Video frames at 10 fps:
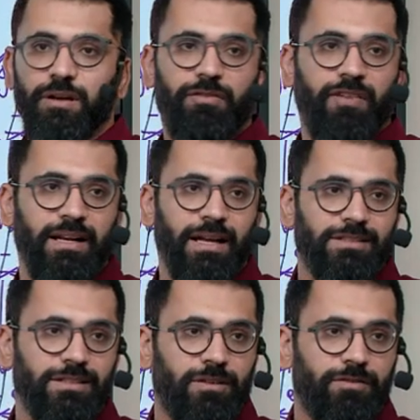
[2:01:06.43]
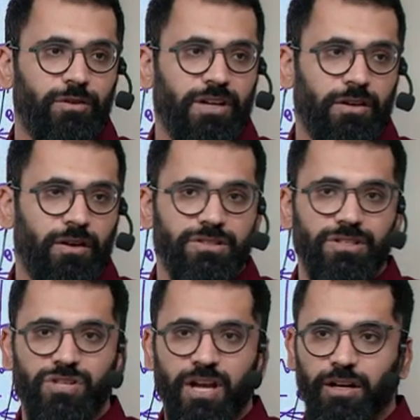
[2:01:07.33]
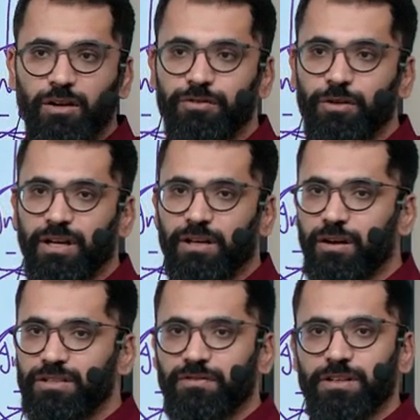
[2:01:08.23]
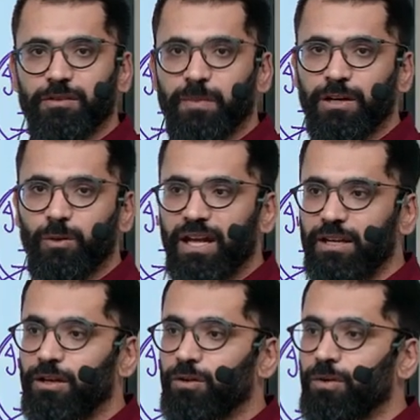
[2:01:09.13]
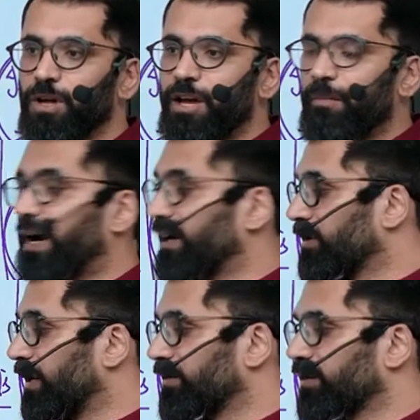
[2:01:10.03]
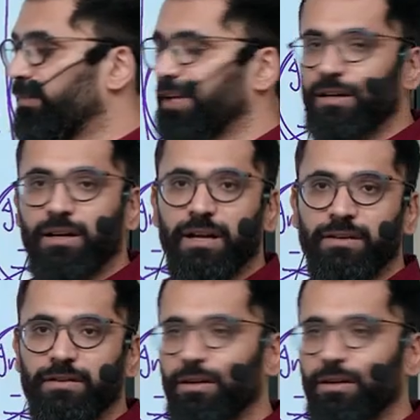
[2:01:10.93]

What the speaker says: financing of new technology, sharing of new technology with respect to any new matter that is coming in, currency